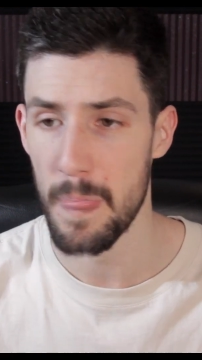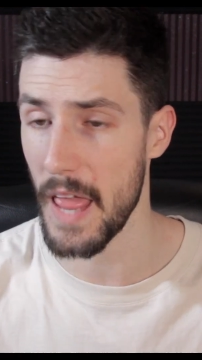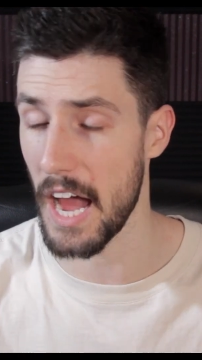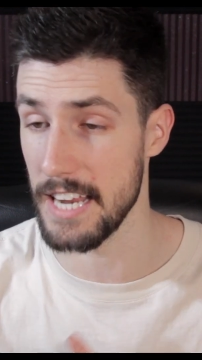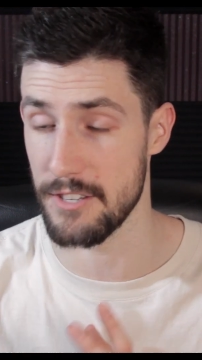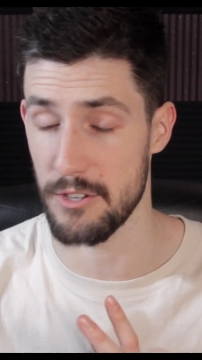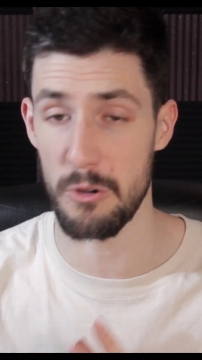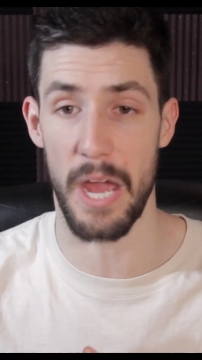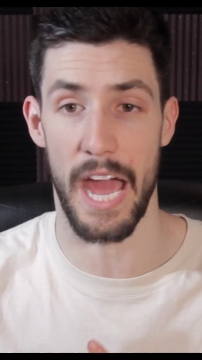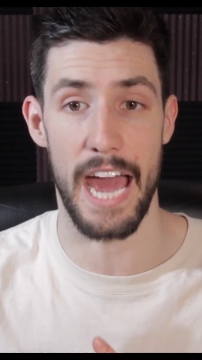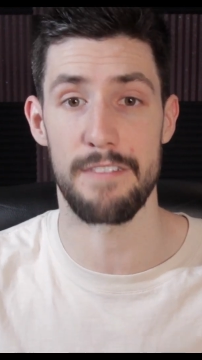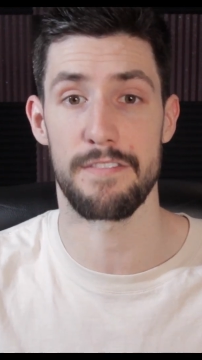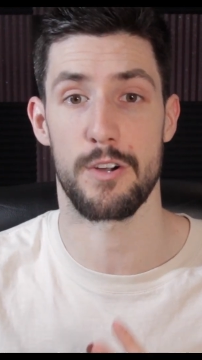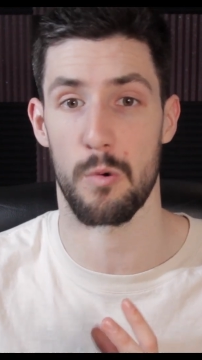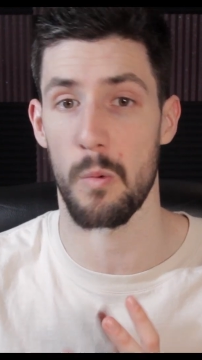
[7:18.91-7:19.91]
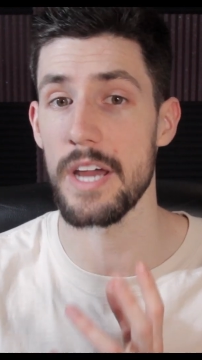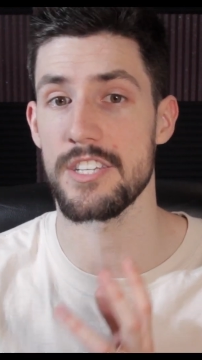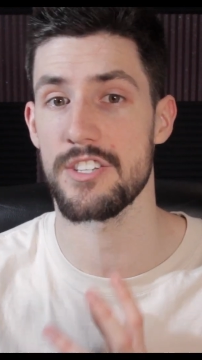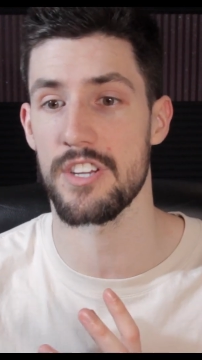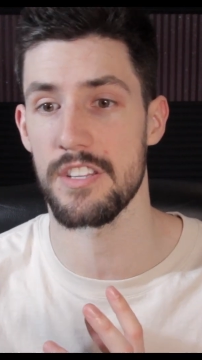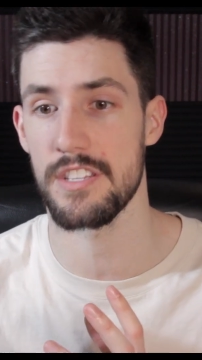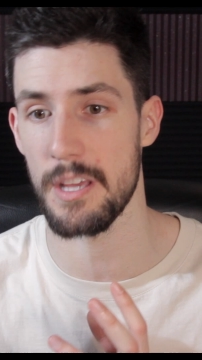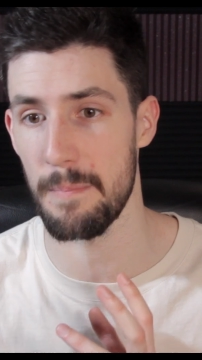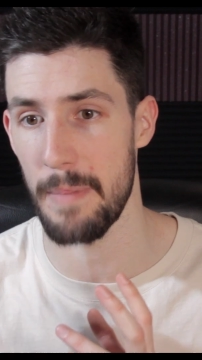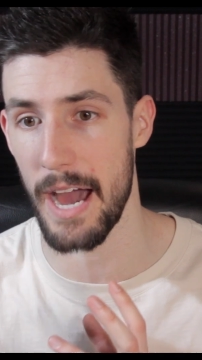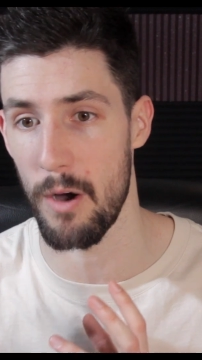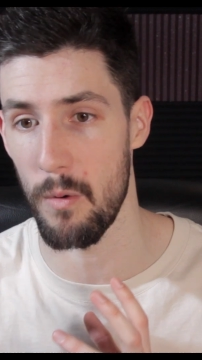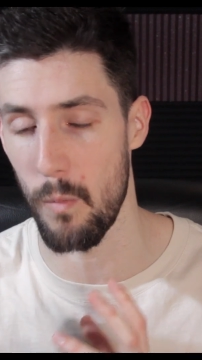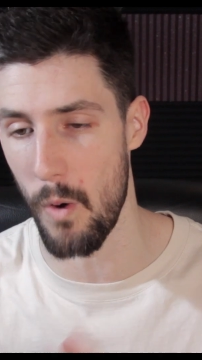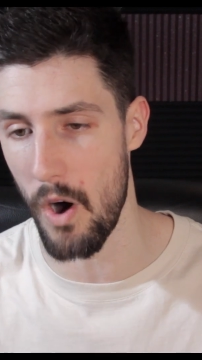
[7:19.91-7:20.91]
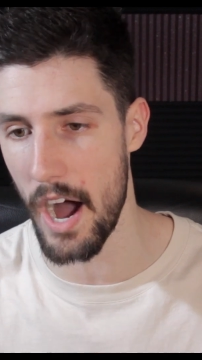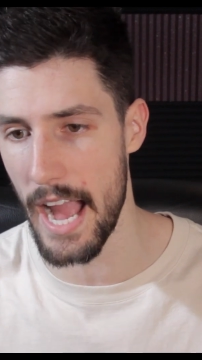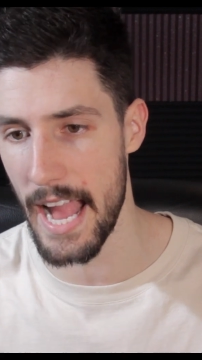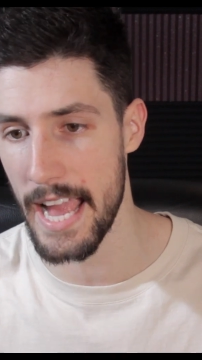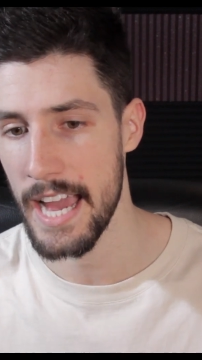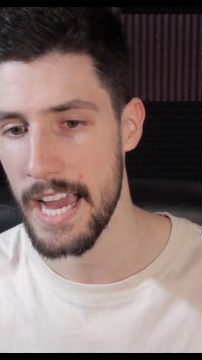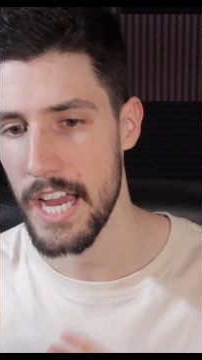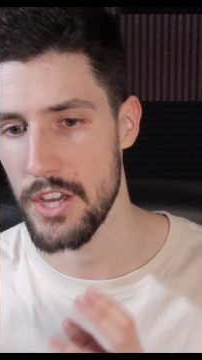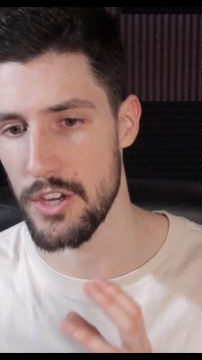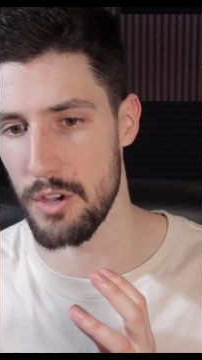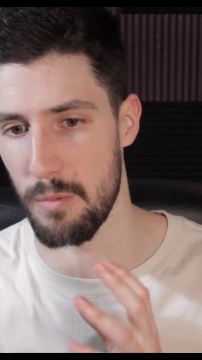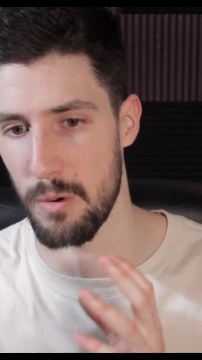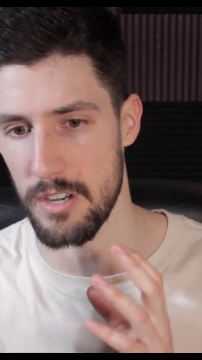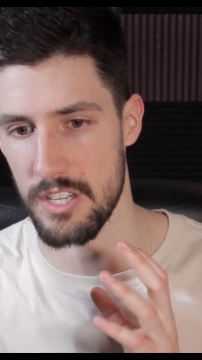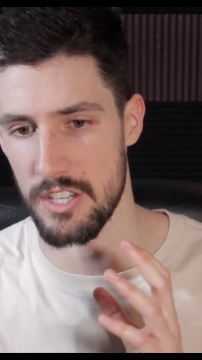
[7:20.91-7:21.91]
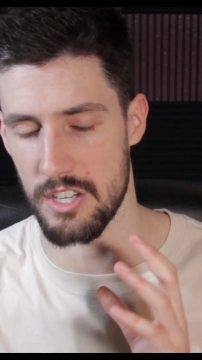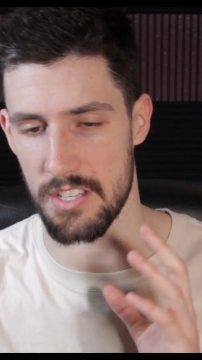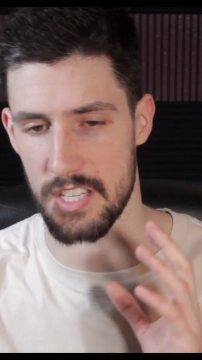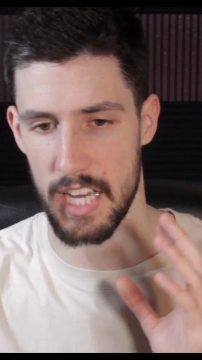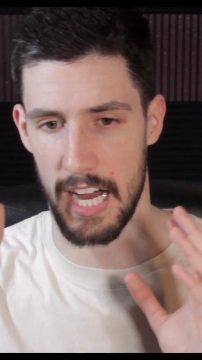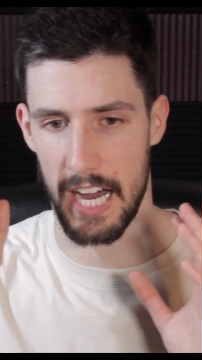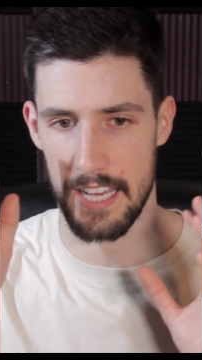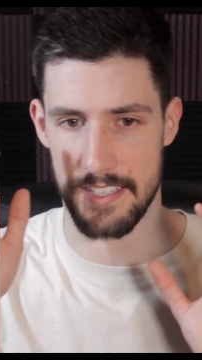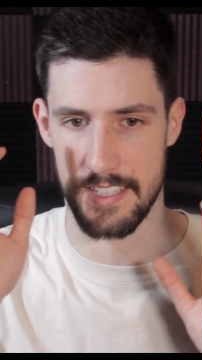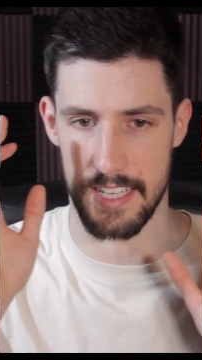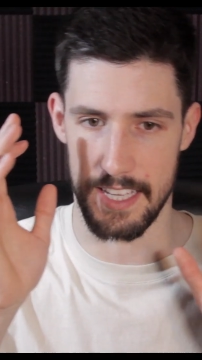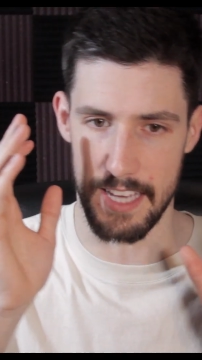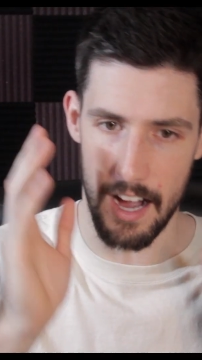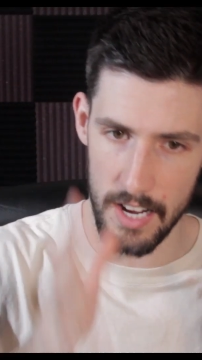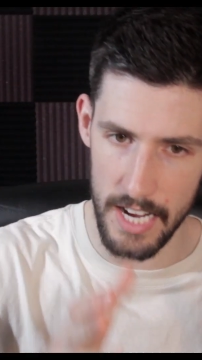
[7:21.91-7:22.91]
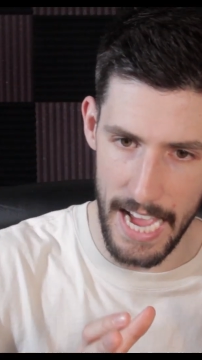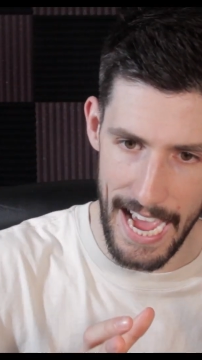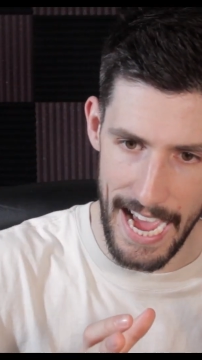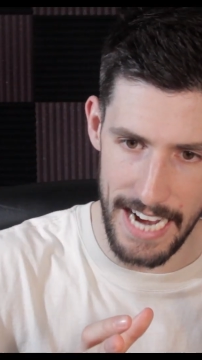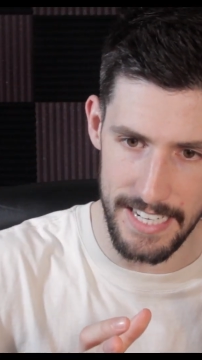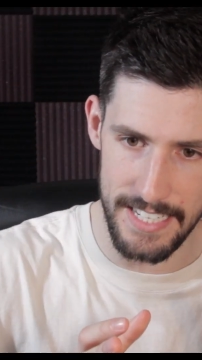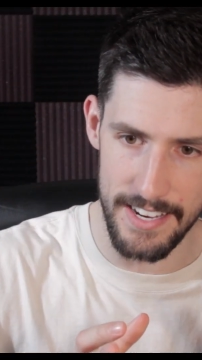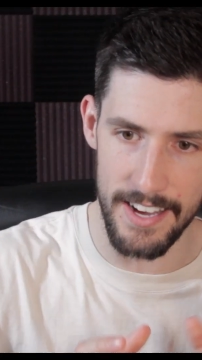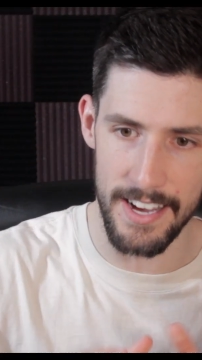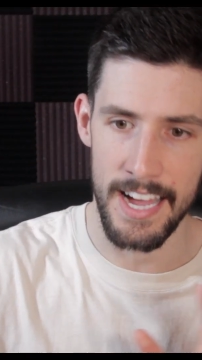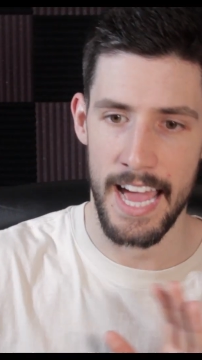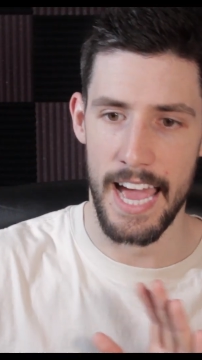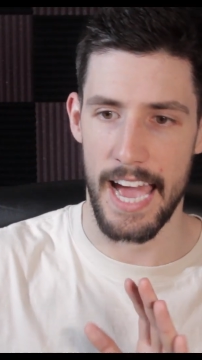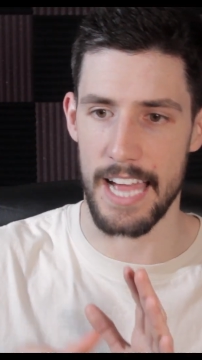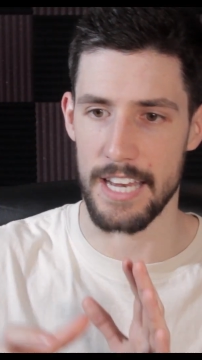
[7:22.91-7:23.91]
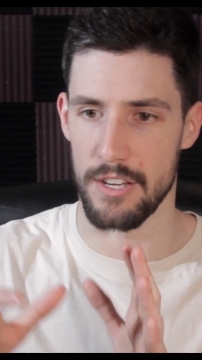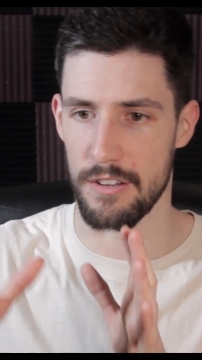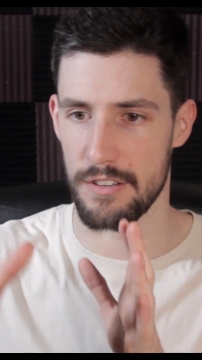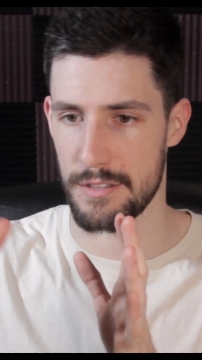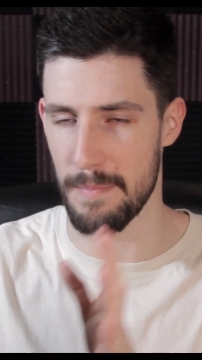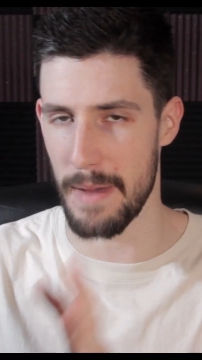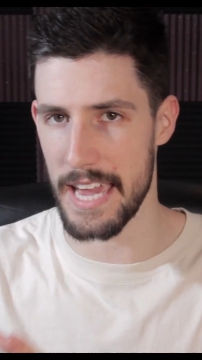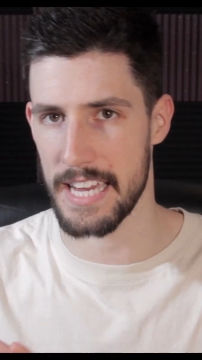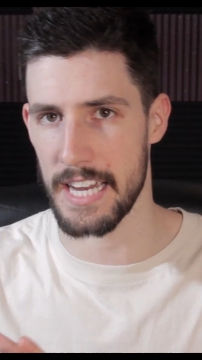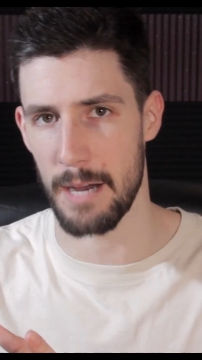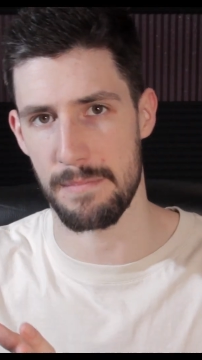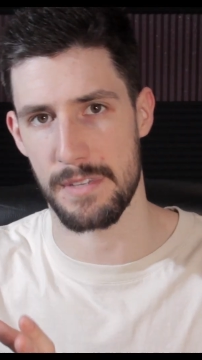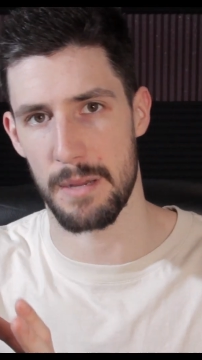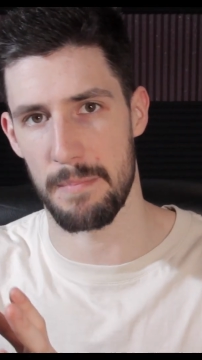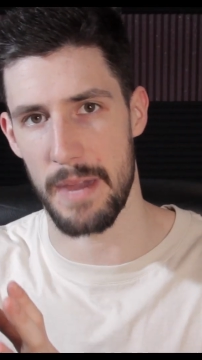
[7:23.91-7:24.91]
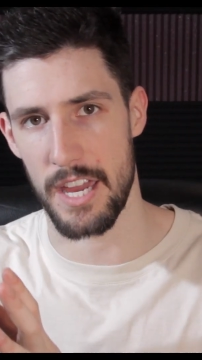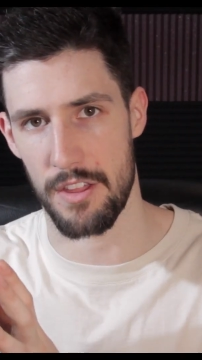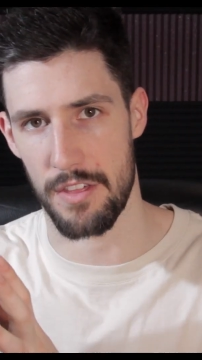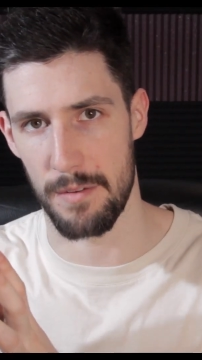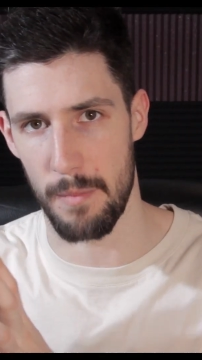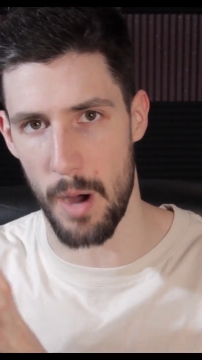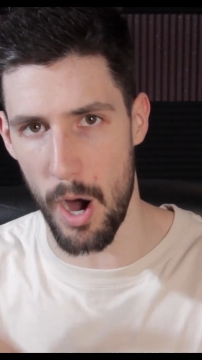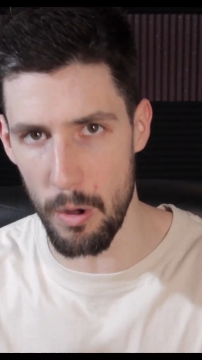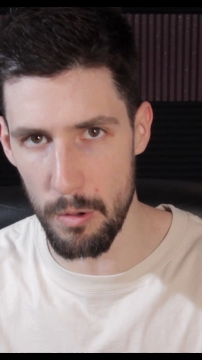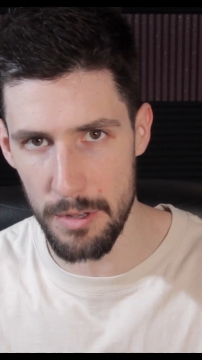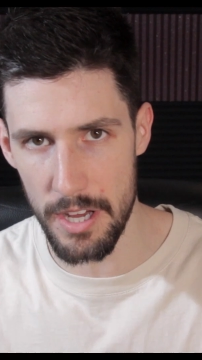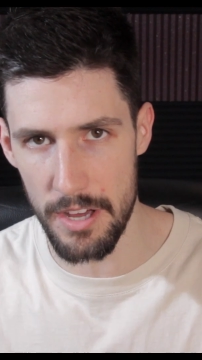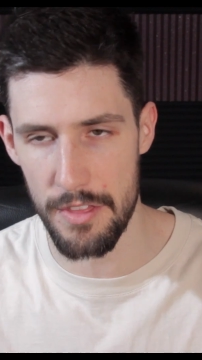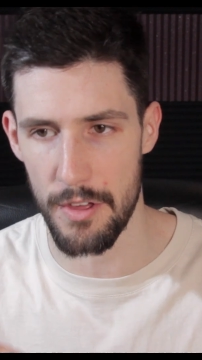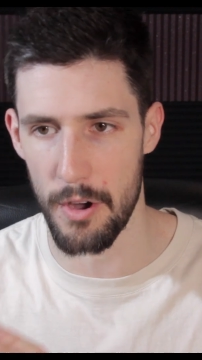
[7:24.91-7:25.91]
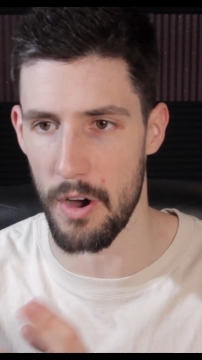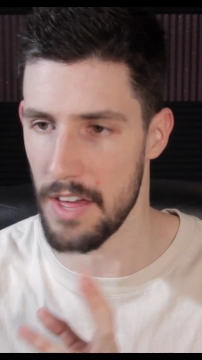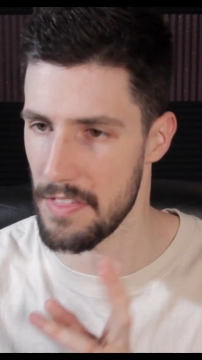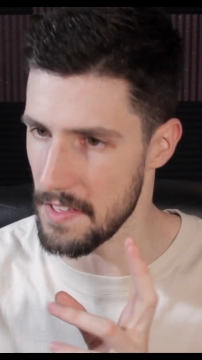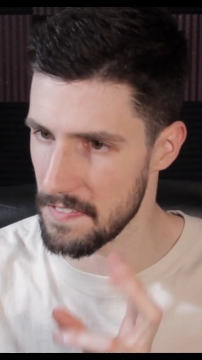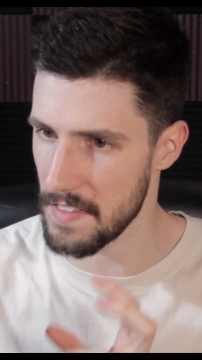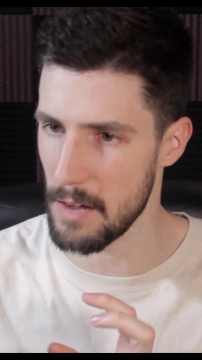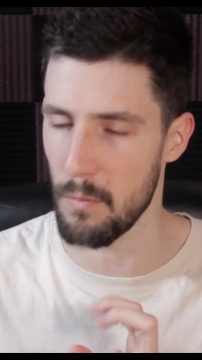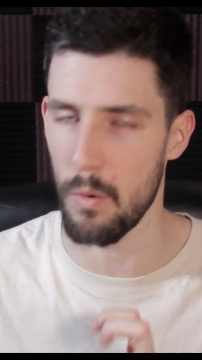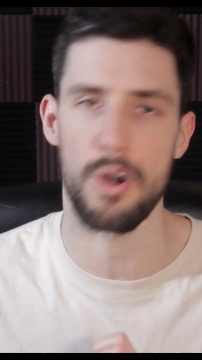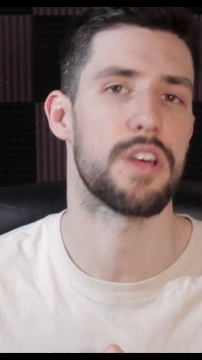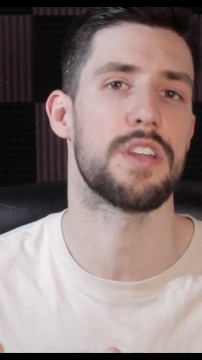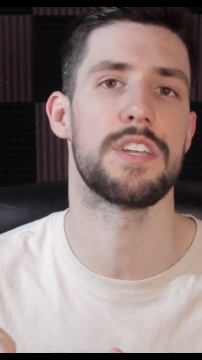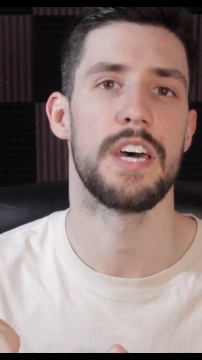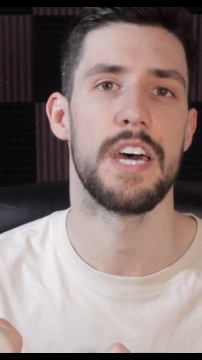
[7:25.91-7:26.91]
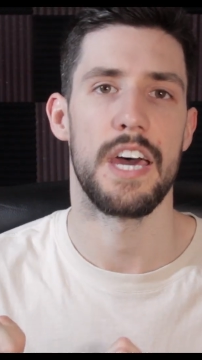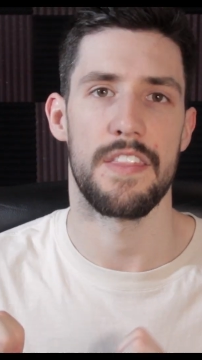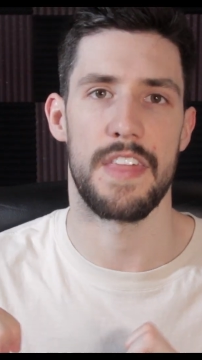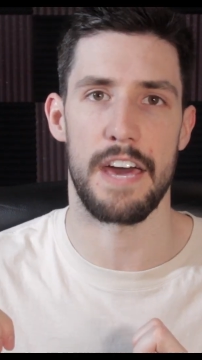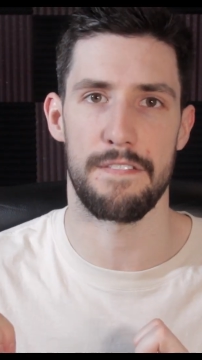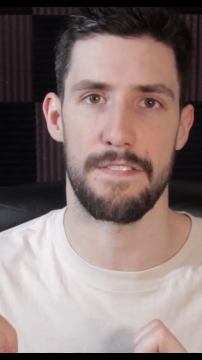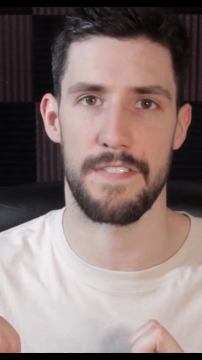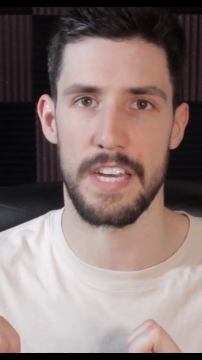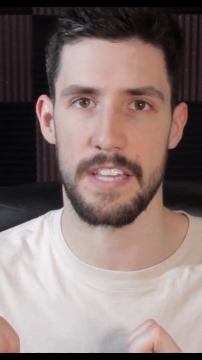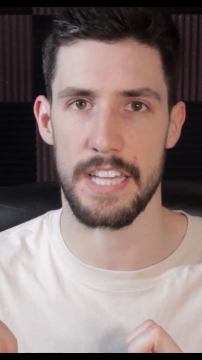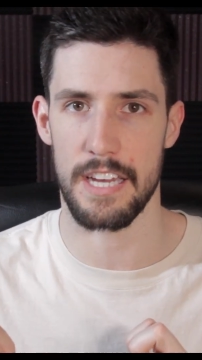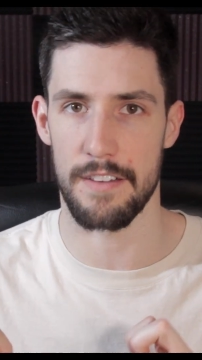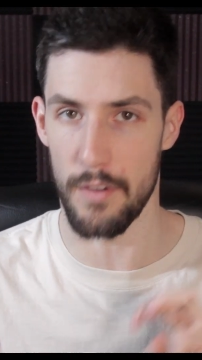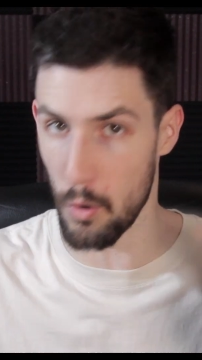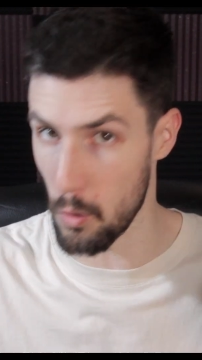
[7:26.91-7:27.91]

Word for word: I do have questions about why you wouldn't just cast a young younger actor and use makeup to make them older, though I think they wanted that feeling of,